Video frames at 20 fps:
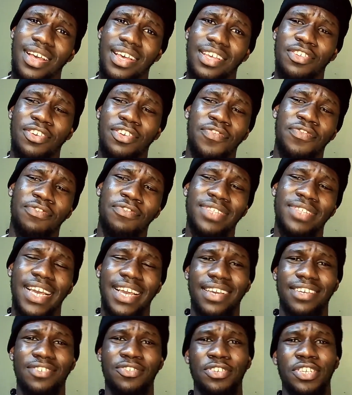It just feels
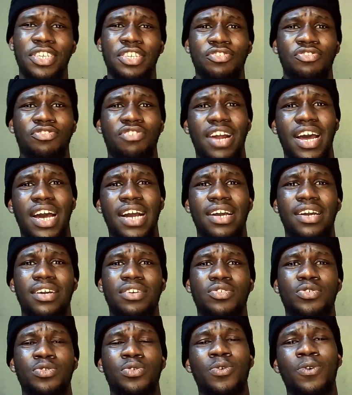like such a drag.
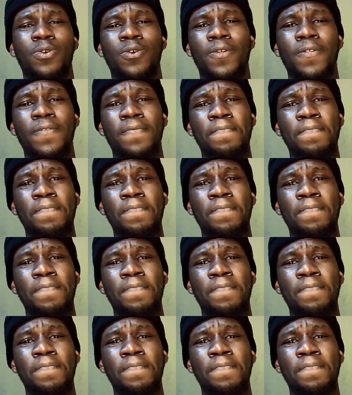So